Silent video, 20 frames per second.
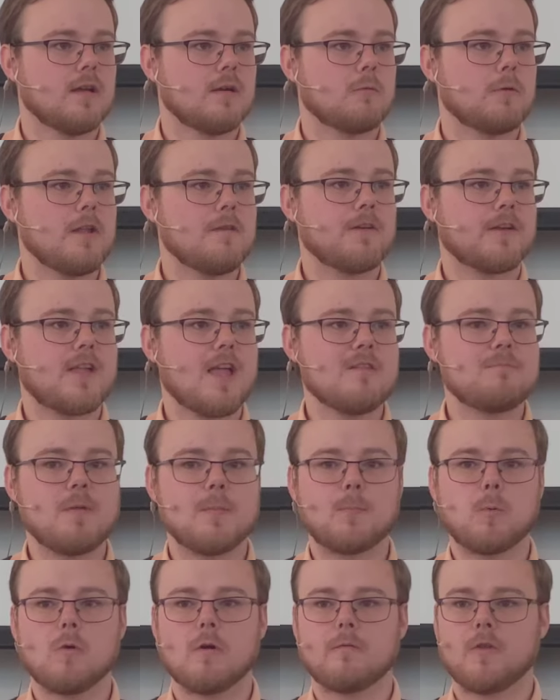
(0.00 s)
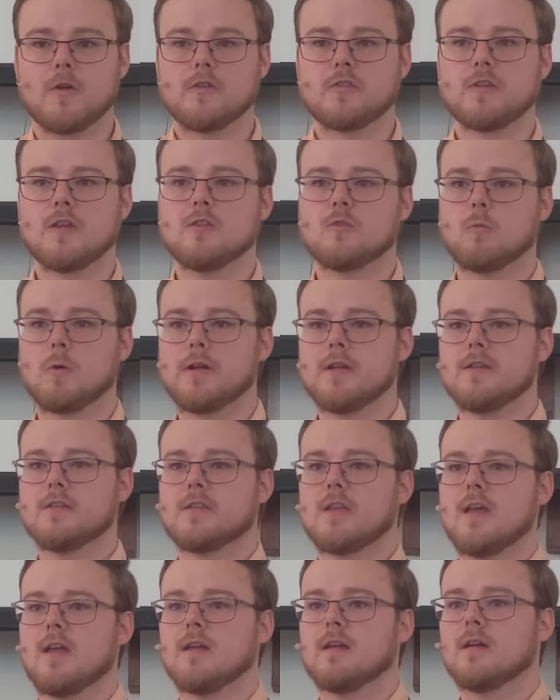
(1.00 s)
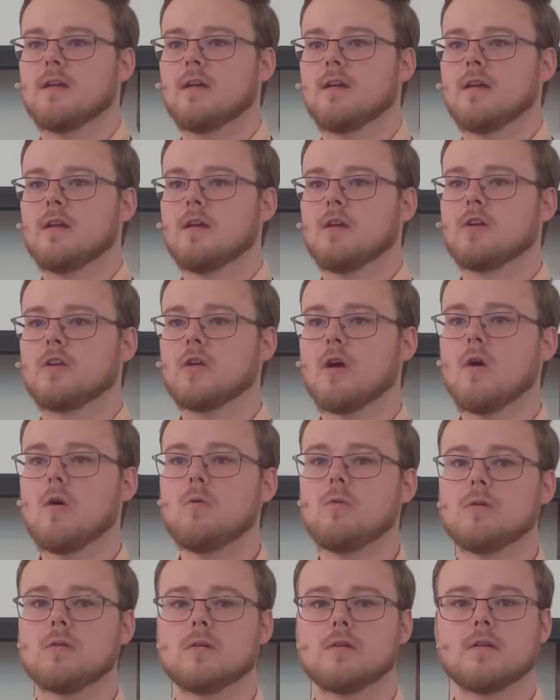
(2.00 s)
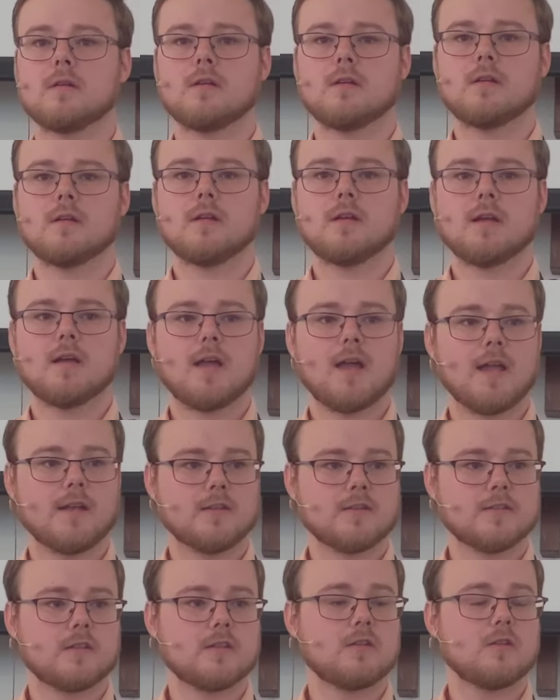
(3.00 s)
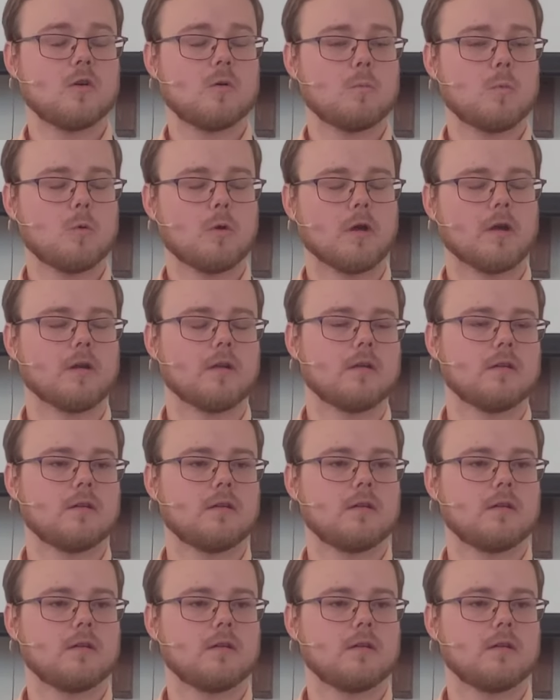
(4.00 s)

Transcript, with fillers: When he forgave people of their sins, what did he say? Go and sin no more.